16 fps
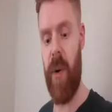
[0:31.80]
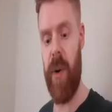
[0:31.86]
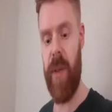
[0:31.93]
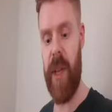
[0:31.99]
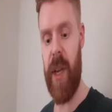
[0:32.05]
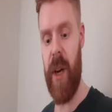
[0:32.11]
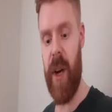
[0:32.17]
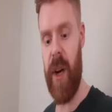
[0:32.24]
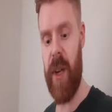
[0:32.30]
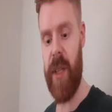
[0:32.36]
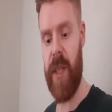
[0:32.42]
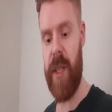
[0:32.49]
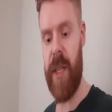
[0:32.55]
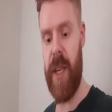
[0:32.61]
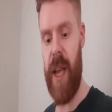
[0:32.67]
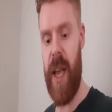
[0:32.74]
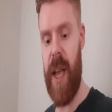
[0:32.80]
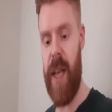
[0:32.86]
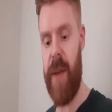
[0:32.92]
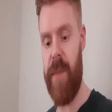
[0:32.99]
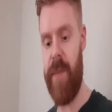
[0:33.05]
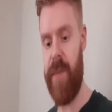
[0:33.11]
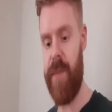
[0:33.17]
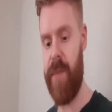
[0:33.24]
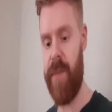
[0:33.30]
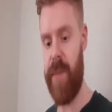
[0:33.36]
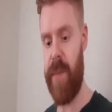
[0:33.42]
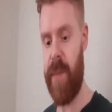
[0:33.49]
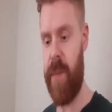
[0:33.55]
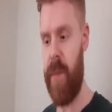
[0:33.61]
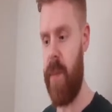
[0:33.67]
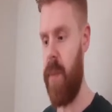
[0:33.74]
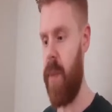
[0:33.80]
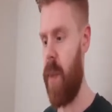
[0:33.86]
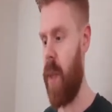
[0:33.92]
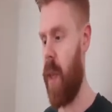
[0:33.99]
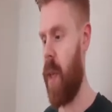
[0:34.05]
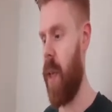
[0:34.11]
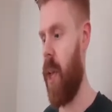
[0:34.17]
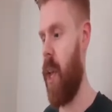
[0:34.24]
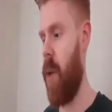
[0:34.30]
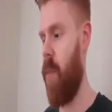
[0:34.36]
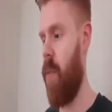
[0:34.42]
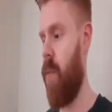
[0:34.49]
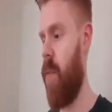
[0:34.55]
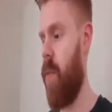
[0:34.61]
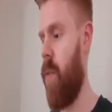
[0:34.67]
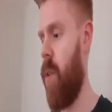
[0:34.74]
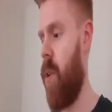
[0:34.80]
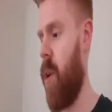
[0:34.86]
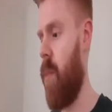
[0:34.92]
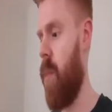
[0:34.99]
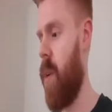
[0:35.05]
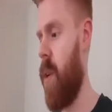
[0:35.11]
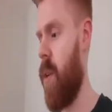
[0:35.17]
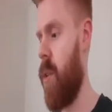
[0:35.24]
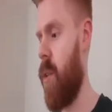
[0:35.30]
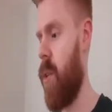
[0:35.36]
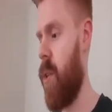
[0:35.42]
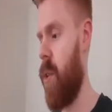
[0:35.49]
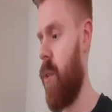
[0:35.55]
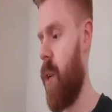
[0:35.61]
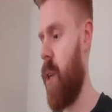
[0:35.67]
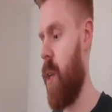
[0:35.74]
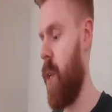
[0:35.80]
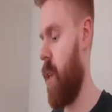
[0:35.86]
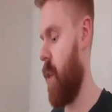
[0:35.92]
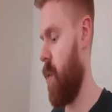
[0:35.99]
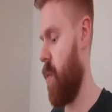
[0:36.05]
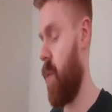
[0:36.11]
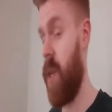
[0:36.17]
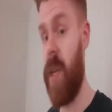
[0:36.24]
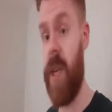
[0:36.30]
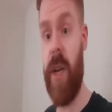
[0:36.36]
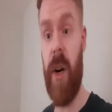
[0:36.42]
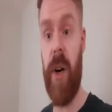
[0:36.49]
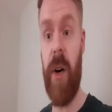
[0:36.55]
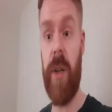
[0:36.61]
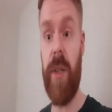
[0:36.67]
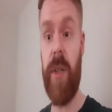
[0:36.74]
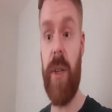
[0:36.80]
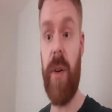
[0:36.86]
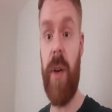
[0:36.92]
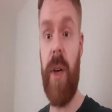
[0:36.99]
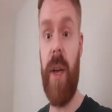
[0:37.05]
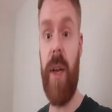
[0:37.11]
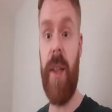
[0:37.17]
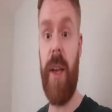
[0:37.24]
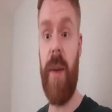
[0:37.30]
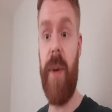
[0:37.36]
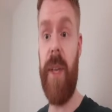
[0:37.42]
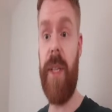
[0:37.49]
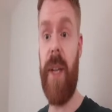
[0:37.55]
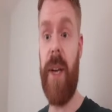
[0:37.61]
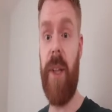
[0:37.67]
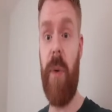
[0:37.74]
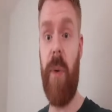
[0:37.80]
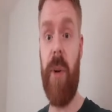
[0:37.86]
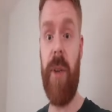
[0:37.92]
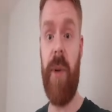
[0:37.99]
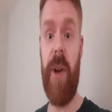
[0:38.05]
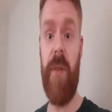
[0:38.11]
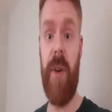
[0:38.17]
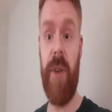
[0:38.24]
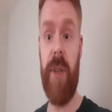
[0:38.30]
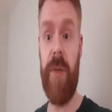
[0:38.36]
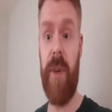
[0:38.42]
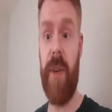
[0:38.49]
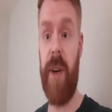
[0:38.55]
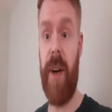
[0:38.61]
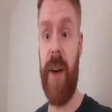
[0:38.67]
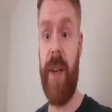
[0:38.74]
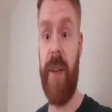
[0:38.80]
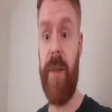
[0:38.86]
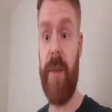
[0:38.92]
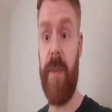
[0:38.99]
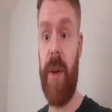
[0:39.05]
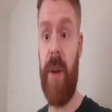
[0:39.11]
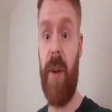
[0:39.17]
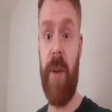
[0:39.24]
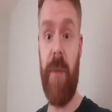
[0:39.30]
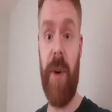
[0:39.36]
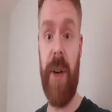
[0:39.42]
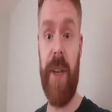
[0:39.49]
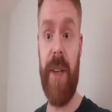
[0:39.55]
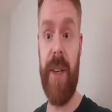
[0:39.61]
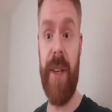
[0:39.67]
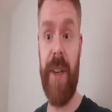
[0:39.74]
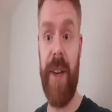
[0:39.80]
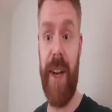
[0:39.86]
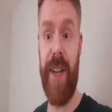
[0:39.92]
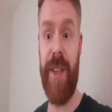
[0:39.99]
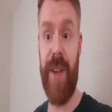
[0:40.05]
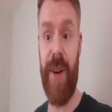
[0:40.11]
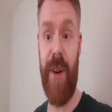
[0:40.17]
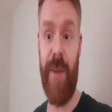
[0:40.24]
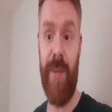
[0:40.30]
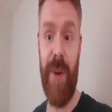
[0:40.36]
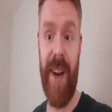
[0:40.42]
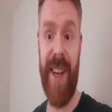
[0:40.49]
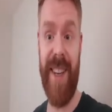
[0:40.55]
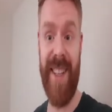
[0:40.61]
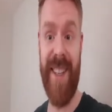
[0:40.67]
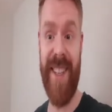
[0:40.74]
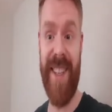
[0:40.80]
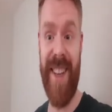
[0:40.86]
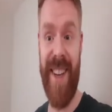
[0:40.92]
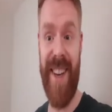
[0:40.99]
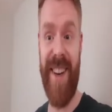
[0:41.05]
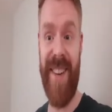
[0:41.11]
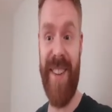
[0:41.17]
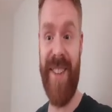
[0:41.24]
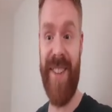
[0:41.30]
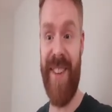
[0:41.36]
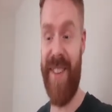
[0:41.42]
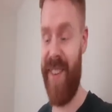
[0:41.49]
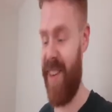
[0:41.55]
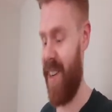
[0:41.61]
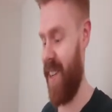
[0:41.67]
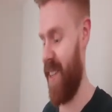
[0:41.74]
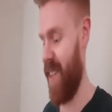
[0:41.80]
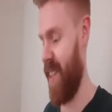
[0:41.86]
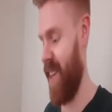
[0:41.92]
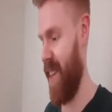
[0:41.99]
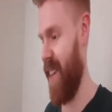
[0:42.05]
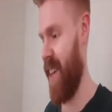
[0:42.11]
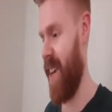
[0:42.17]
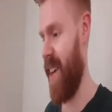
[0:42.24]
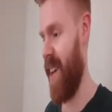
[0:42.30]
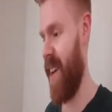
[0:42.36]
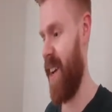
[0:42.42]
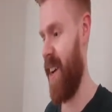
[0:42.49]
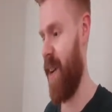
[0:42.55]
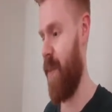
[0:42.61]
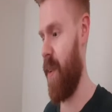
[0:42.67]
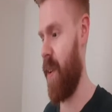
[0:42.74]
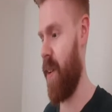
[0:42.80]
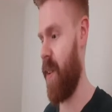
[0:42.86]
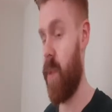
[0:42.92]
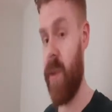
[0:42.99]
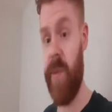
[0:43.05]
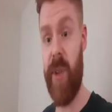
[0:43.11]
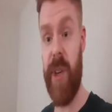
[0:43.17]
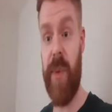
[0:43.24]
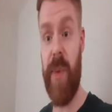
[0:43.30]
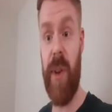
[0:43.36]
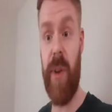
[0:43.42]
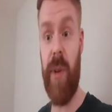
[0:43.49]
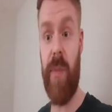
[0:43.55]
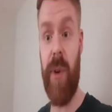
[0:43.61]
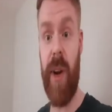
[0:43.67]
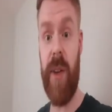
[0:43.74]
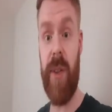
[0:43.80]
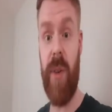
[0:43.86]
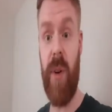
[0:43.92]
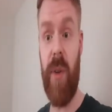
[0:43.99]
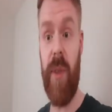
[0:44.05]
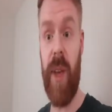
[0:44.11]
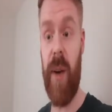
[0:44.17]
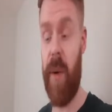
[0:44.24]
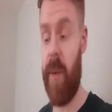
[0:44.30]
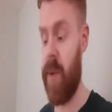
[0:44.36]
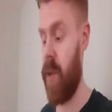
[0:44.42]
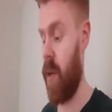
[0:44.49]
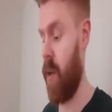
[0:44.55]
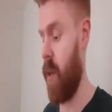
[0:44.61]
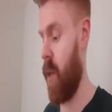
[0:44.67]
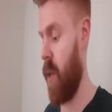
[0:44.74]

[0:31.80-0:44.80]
of the cards today came from Trade We Cards. So they recently had their 1 year anniversary. I spent a lot of money. I entered a lot of breaks with Trade We Cards. It's really good breaks on their website.